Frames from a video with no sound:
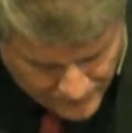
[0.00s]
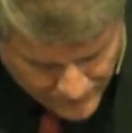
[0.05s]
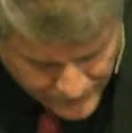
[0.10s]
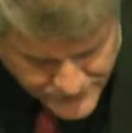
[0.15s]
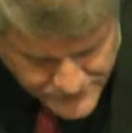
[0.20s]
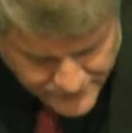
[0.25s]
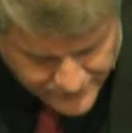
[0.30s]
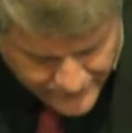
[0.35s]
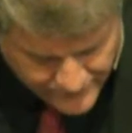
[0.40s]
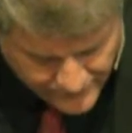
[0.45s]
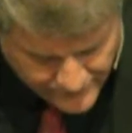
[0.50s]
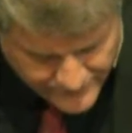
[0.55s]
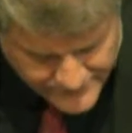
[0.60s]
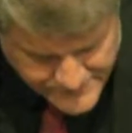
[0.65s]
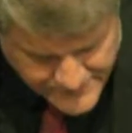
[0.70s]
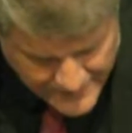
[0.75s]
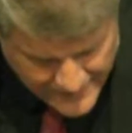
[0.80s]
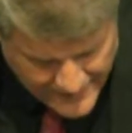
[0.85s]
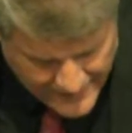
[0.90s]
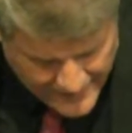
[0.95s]

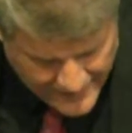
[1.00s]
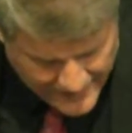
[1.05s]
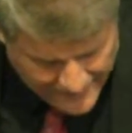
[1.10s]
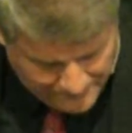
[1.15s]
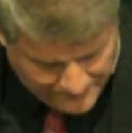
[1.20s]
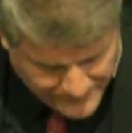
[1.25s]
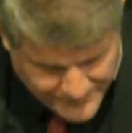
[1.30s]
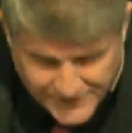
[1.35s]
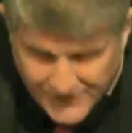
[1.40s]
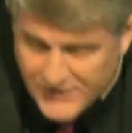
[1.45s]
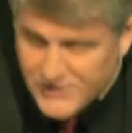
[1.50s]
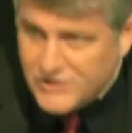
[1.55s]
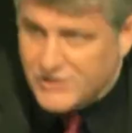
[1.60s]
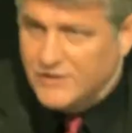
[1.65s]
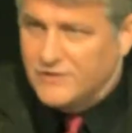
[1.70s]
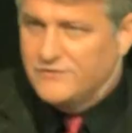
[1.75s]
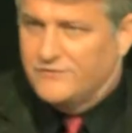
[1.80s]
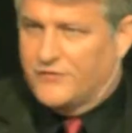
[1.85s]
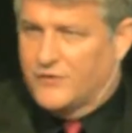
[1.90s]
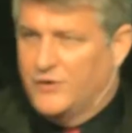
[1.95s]
perseverance and
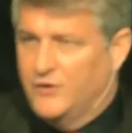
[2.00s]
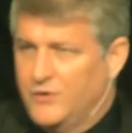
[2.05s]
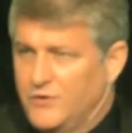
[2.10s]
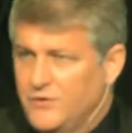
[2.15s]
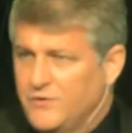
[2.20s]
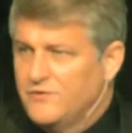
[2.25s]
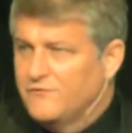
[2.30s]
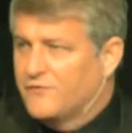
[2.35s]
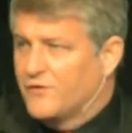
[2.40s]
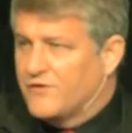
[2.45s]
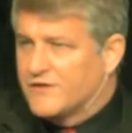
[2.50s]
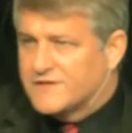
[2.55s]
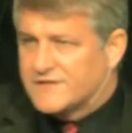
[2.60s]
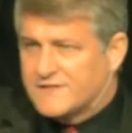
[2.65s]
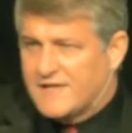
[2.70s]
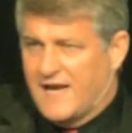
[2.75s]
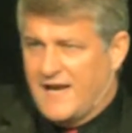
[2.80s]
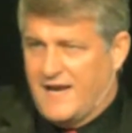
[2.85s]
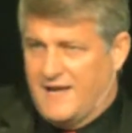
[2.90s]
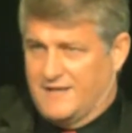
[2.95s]
petition for who? For the
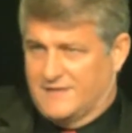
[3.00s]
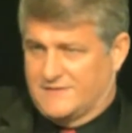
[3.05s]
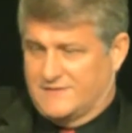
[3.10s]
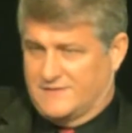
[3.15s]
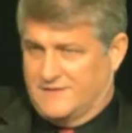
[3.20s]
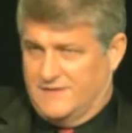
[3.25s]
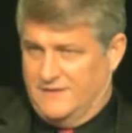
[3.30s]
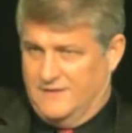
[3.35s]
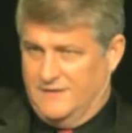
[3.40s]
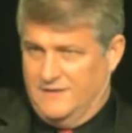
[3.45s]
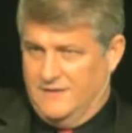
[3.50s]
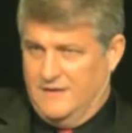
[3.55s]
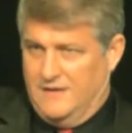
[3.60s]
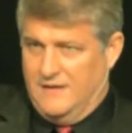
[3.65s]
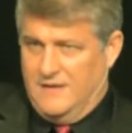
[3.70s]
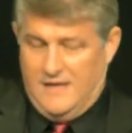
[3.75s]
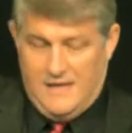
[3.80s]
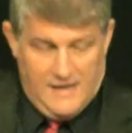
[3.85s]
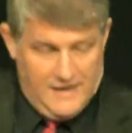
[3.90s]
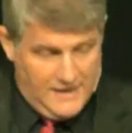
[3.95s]
saints.
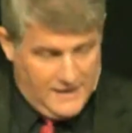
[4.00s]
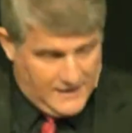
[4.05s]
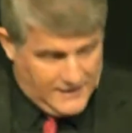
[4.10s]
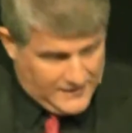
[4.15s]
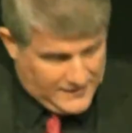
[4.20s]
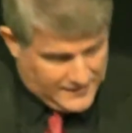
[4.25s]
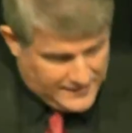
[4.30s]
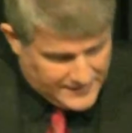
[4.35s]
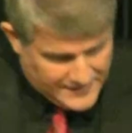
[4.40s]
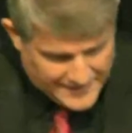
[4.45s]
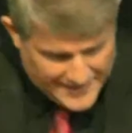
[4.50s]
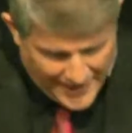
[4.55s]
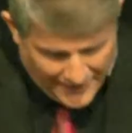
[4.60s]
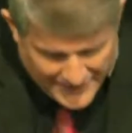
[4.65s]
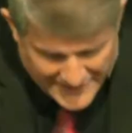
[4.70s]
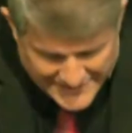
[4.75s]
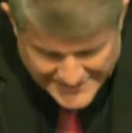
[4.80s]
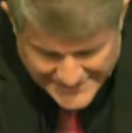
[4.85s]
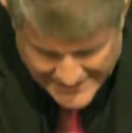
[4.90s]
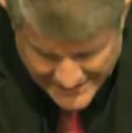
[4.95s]
Now
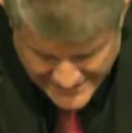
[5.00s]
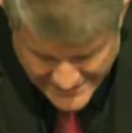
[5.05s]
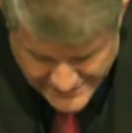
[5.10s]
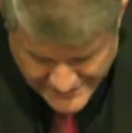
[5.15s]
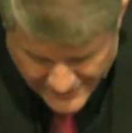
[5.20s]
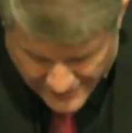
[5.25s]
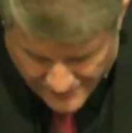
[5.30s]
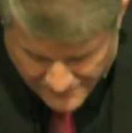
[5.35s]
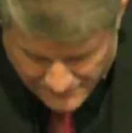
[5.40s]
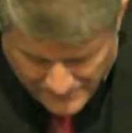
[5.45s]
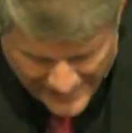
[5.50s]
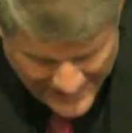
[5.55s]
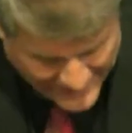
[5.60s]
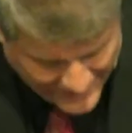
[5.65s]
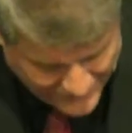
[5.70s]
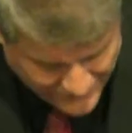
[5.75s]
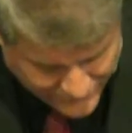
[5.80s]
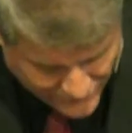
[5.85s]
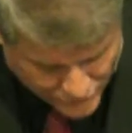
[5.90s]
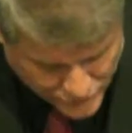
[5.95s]
he says there, back
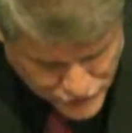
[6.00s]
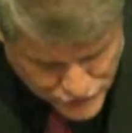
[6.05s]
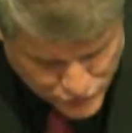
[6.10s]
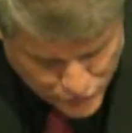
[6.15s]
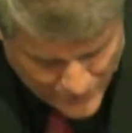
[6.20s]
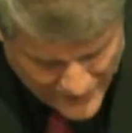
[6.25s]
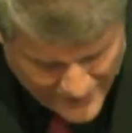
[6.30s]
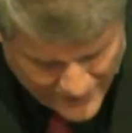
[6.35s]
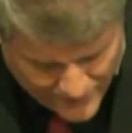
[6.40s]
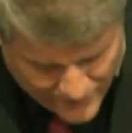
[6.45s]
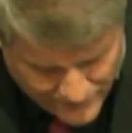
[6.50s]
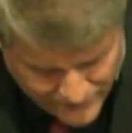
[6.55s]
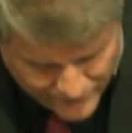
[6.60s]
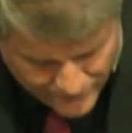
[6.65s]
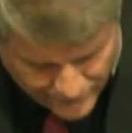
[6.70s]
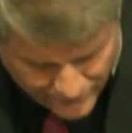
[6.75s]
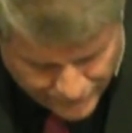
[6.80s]
in verse 12,